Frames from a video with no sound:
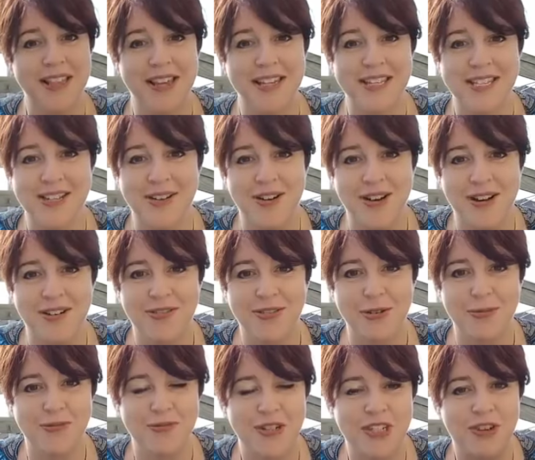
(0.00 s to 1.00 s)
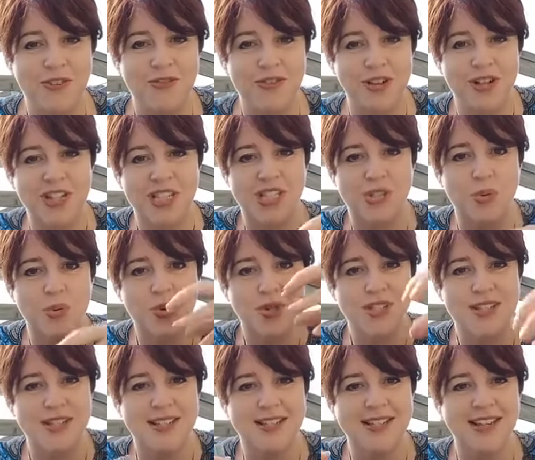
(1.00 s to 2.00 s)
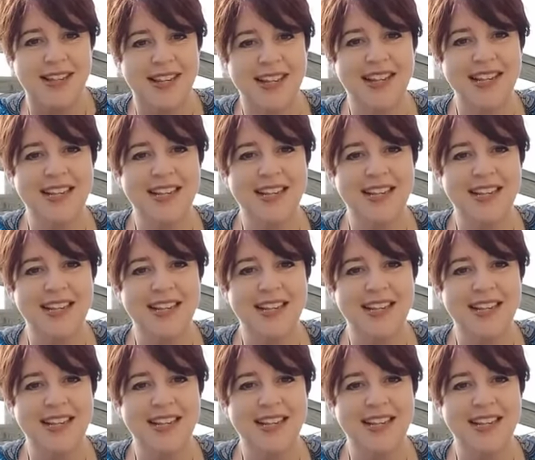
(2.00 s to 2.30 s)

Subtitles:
that sign from different sources.